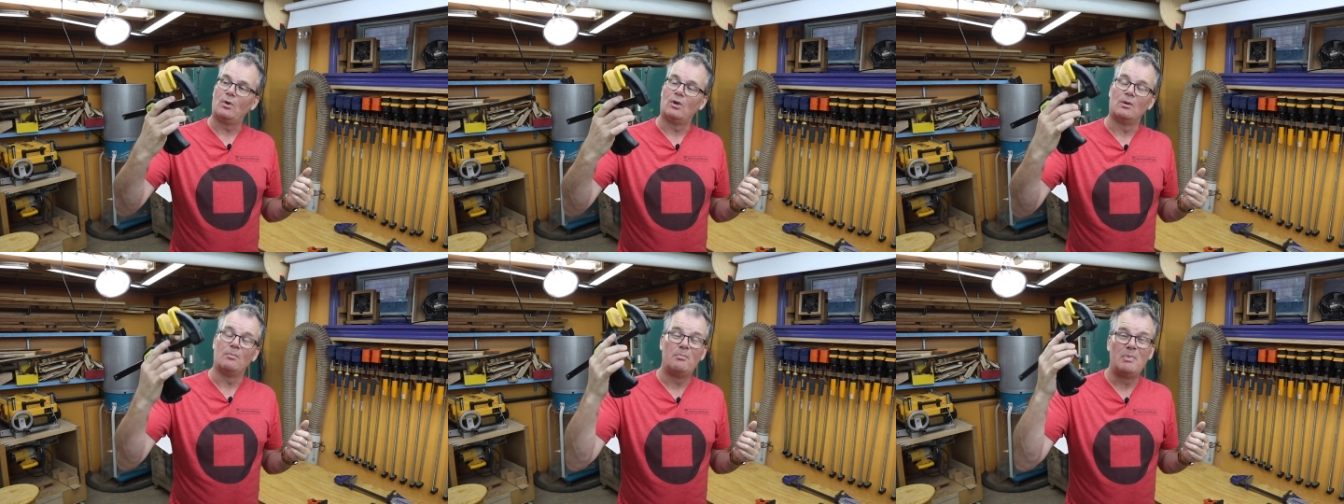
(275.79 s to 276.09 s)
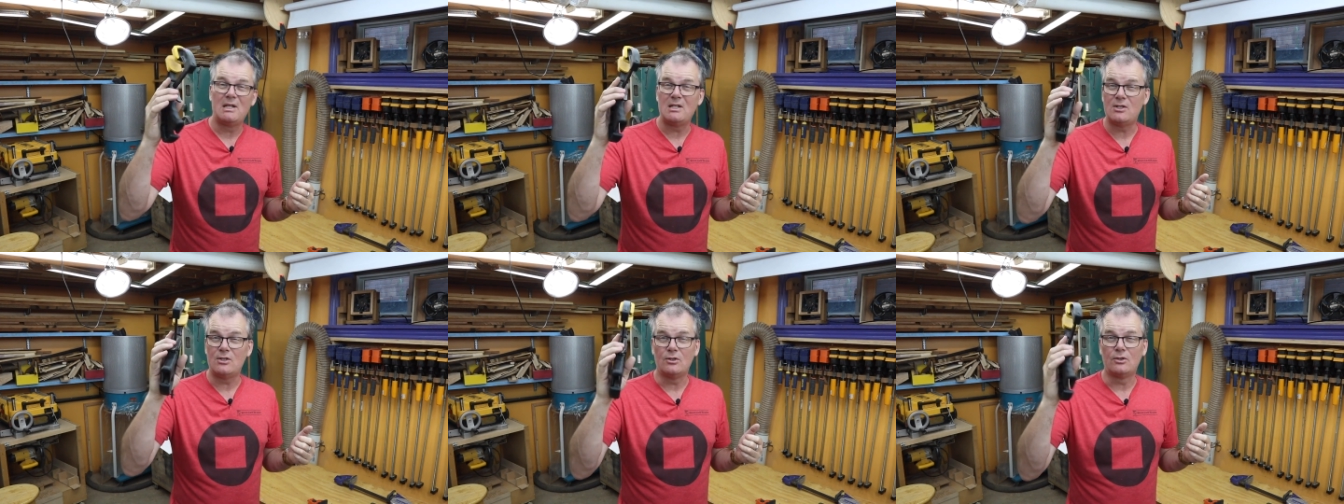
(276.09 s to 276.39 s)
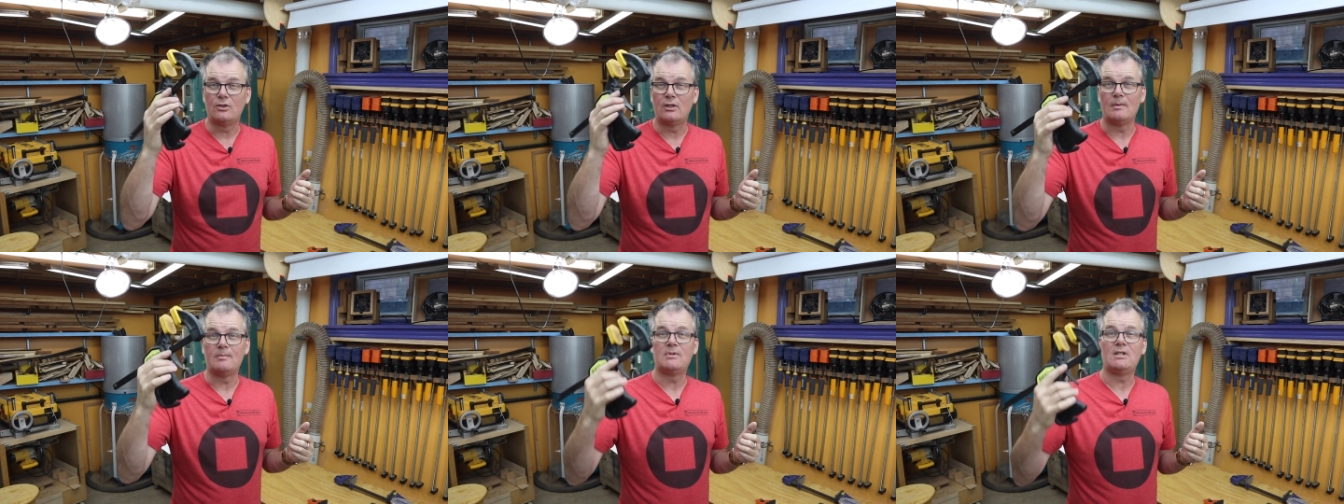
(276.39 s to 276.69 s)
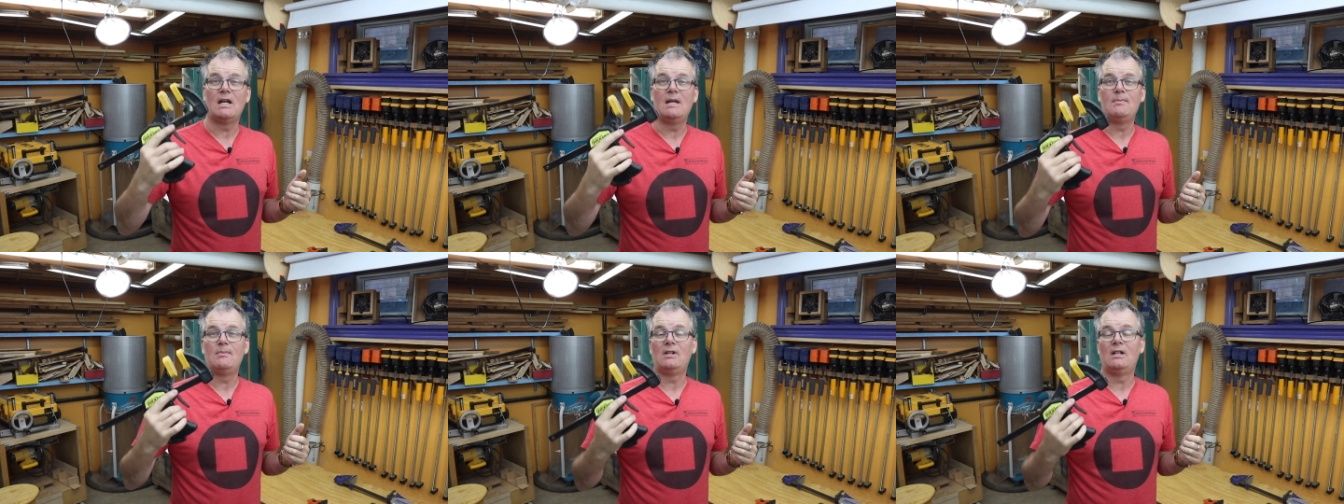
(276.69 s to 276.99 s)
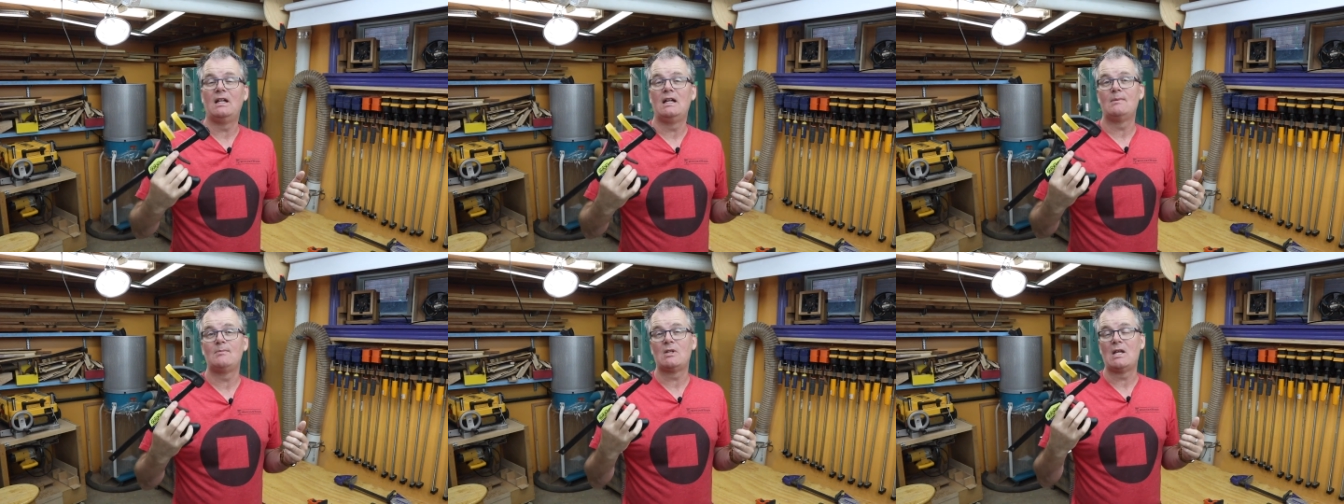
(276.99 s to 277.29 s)
or pistol grip type
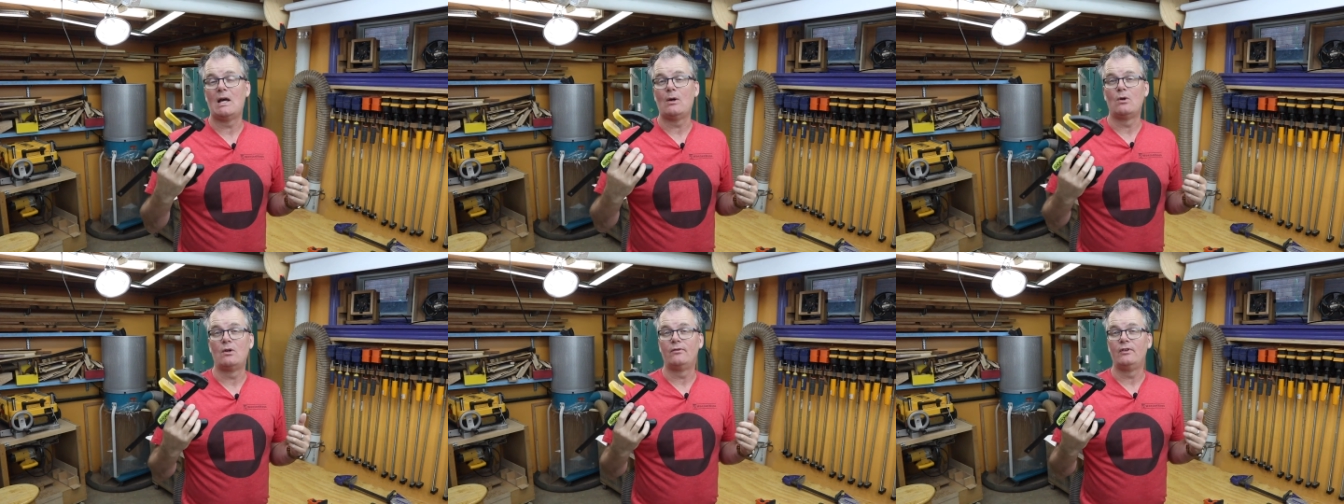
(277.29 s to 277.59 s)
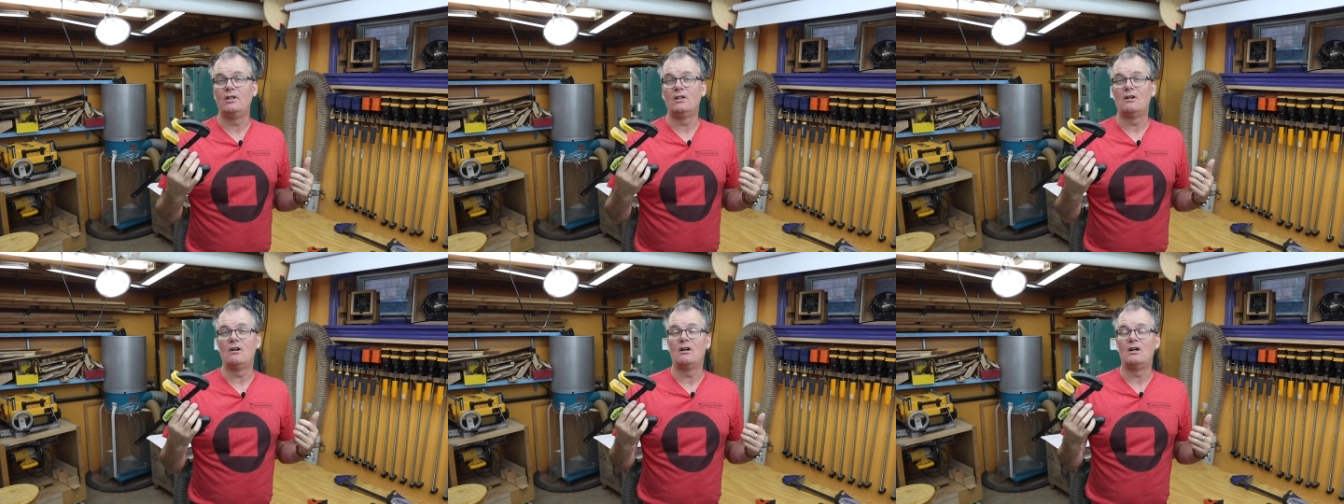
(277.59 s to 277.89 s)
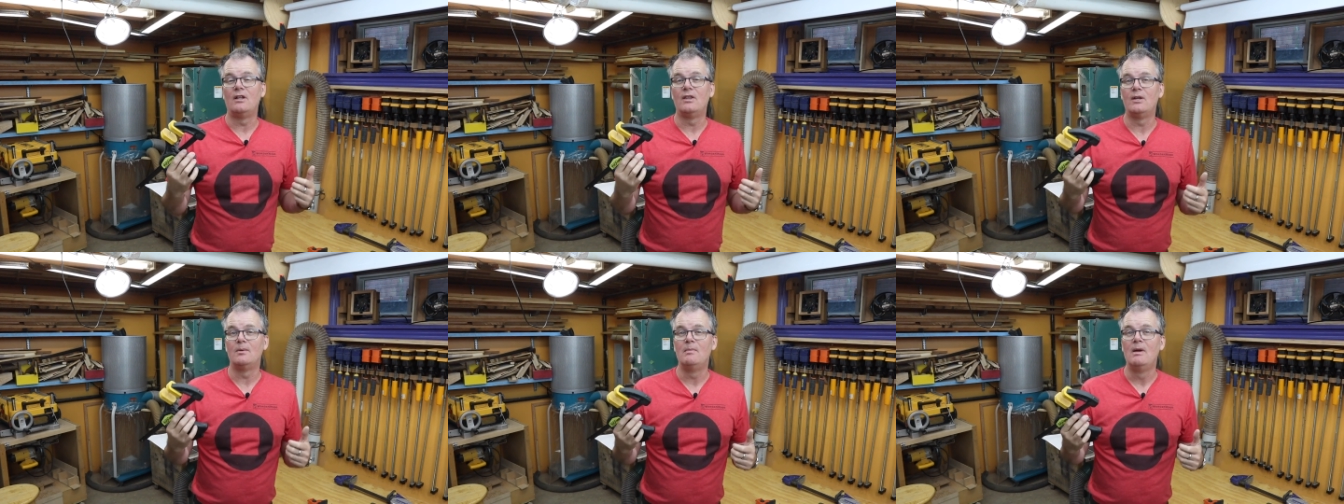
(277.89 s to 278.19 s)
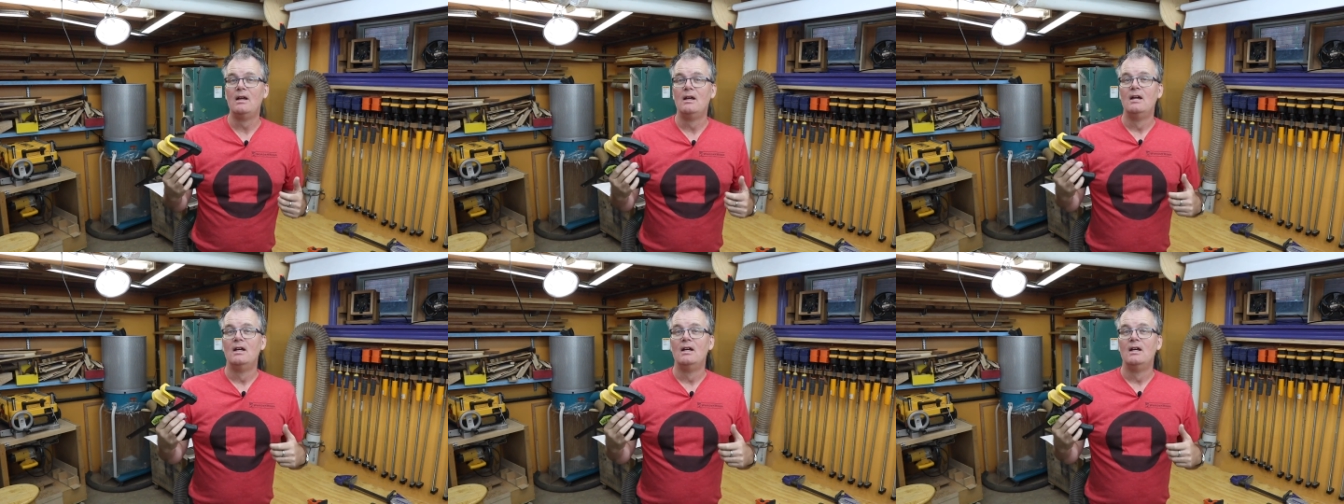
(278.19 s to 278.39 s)
clamps, however you call them.